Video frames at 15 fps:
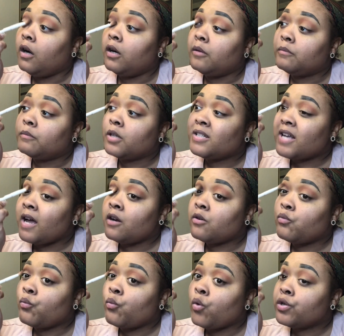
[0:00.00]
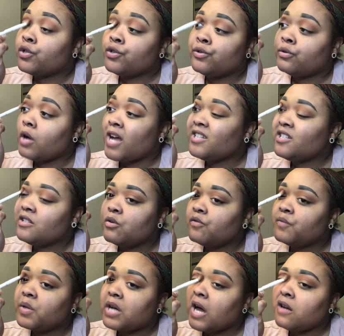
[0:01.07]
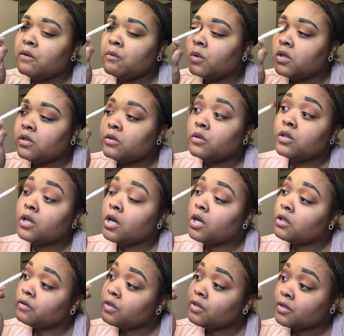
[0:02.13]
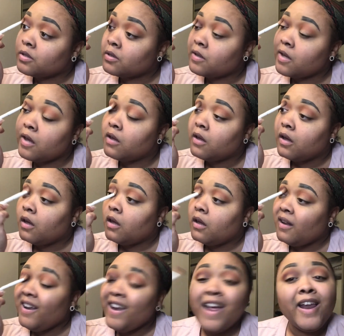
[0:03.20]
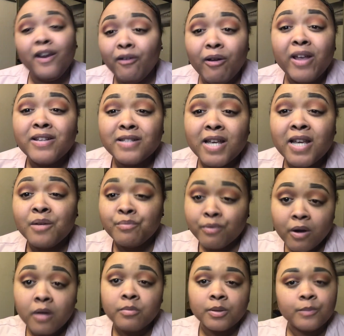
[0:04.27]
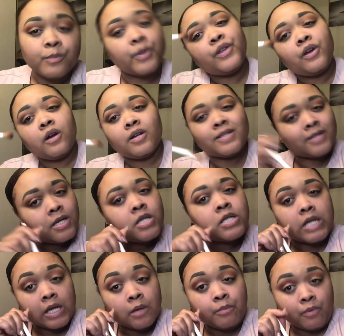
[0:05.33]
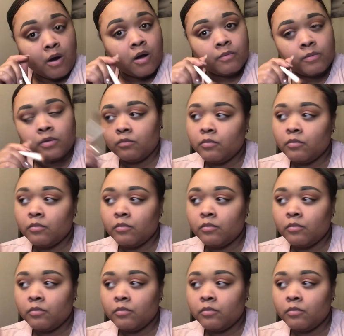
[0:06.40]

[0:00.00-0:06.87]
because I don't want to do it. I don't want to do a cut crease. Is that a problem with y'all? Is that a problem?